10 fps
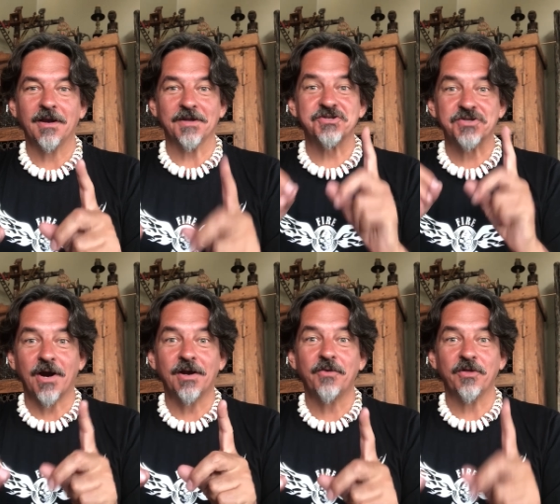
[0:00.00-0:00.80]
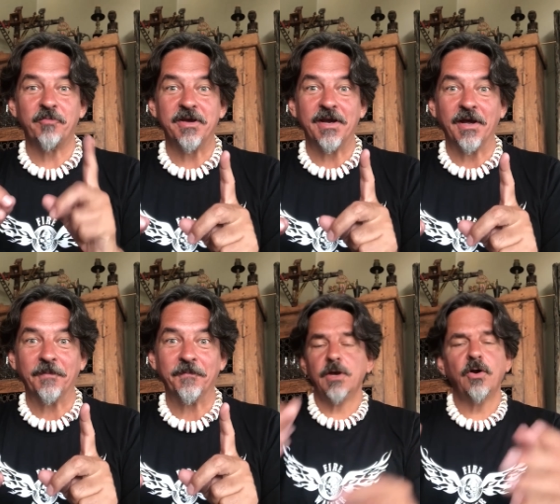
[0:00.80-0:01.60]
Let's start with the beginning.
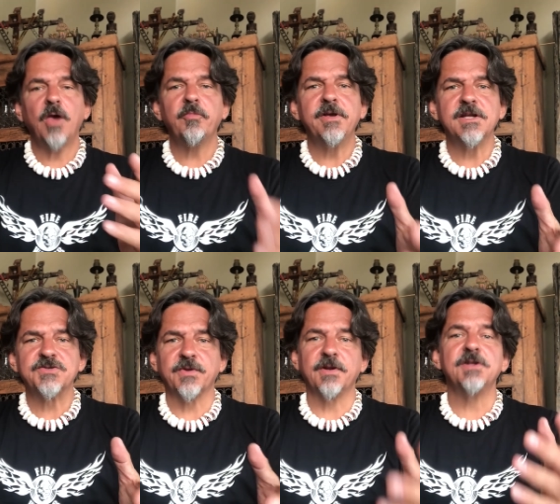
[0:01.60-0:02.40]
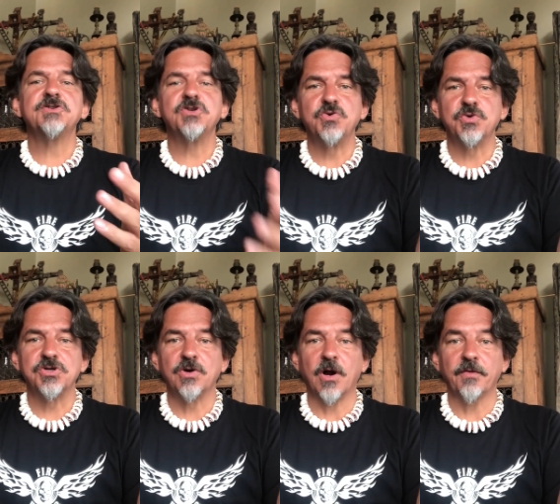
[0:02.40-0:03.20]
It all begins with an
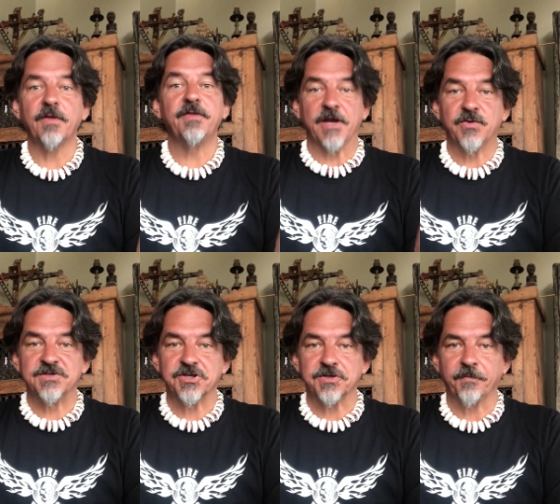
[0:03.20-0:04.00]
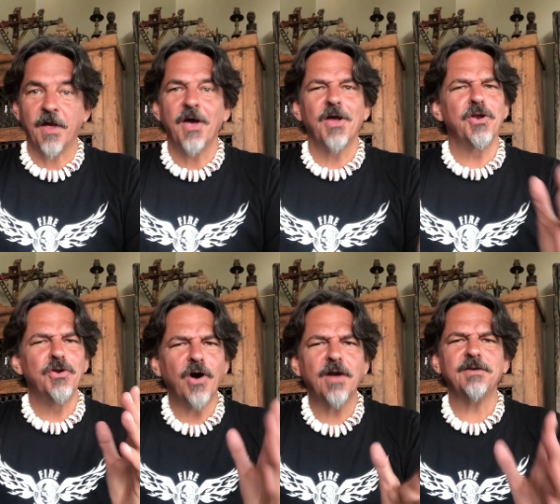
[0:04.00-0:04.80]
institution called the Inquisition,
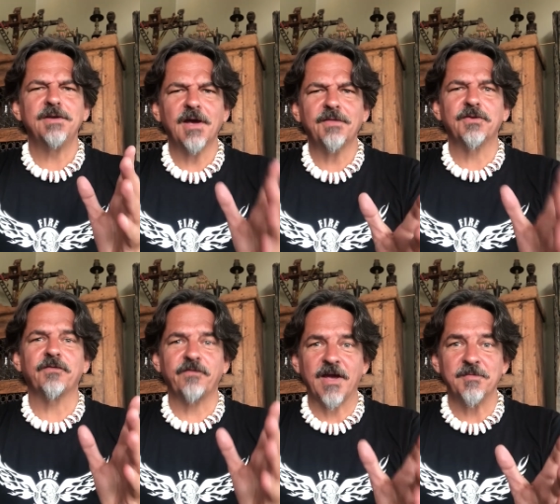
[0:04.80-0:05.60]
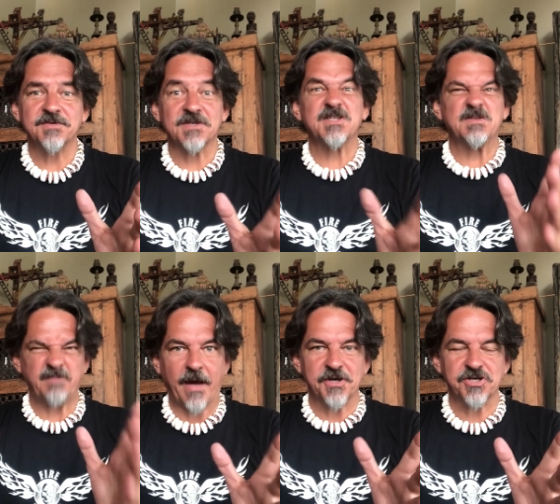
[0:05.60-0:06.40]
not yet the famous
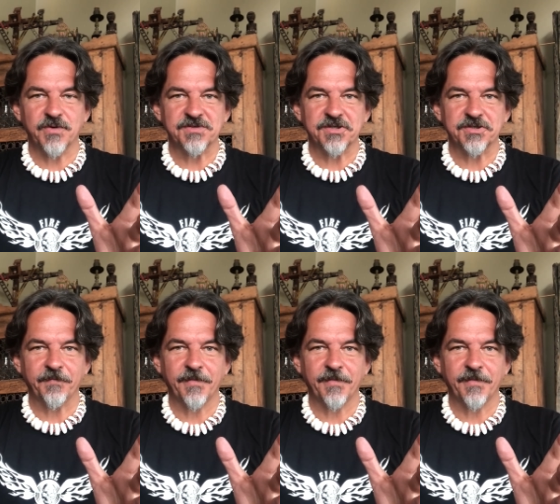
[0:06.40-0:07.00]
Spanish Inquisition.